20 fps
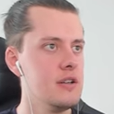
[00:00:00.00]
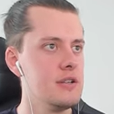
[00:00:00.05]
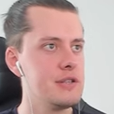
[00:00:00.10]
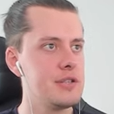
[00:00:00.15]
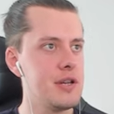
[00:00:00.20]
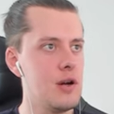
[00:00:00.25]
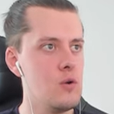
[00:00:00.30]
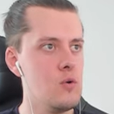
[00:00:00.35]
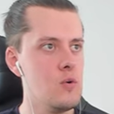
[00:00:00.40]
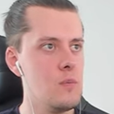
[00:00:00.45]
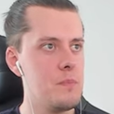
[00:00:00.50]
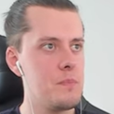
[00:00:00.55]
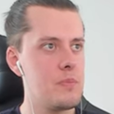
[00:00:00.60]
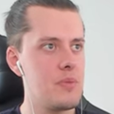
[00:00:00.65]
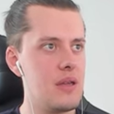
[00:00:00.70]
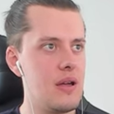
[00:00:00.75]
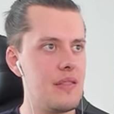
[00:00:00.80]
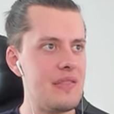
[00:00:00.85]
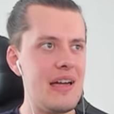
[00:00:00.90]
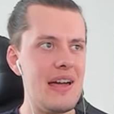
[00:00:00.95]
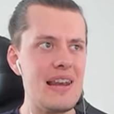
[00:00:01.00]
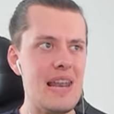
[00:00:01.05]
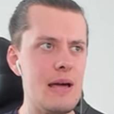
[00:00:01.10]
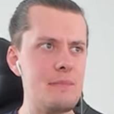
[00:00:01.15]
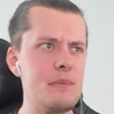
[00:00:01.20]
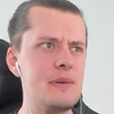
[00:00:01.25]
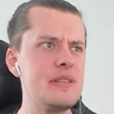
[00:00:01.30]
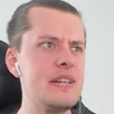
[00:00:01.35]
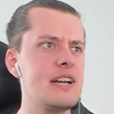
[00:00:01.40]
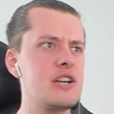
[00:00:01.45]
So that
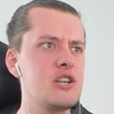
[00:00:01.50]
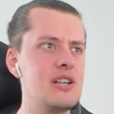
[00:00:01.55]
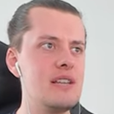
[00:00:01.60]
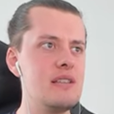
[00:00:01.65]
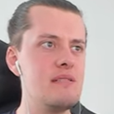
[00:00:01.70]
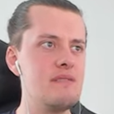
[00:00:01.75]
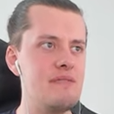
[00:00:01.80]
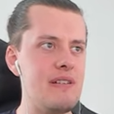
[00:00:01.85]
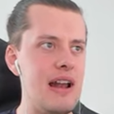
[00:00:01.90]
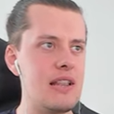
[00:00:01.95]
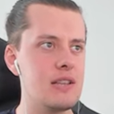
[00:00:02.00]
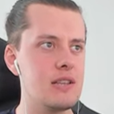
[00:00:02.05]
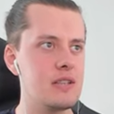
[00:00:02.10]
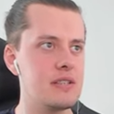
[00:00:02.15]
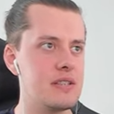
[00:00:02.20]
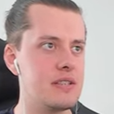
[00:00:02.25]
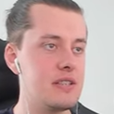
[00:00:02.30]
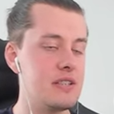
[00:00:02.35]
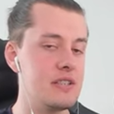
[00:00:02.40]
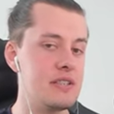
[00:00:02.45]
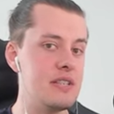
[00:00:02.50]
lap is actually invalid because I did a